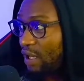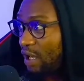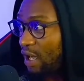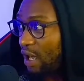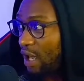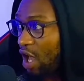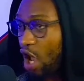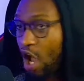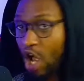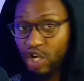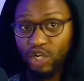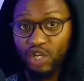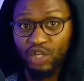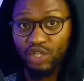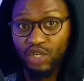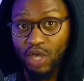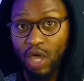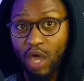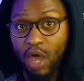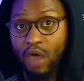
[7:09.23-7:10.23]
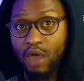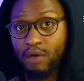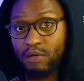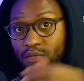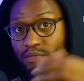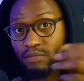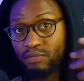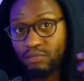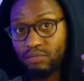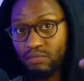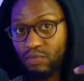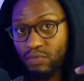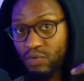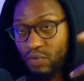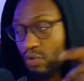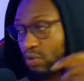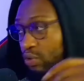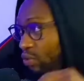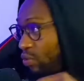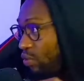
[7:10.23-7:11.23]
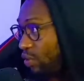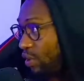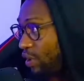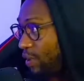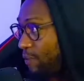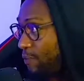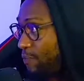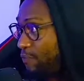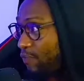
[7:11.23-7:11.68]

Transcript: At the year, Ugotori,